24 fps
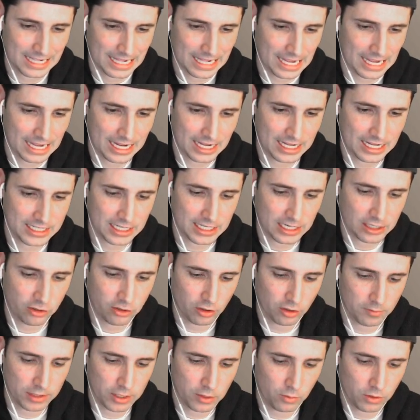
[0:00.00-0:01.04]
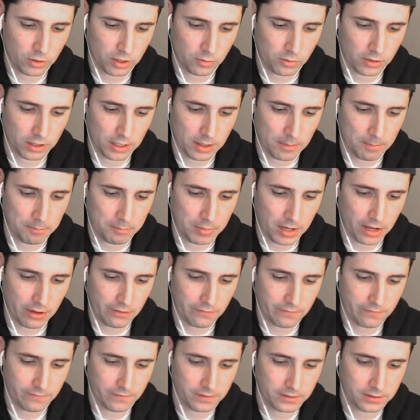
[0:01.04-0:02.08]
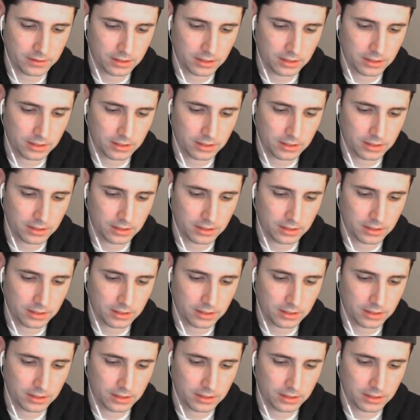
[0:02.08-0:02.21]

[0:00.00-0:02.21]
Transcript: And I normally wouldn't want to buff.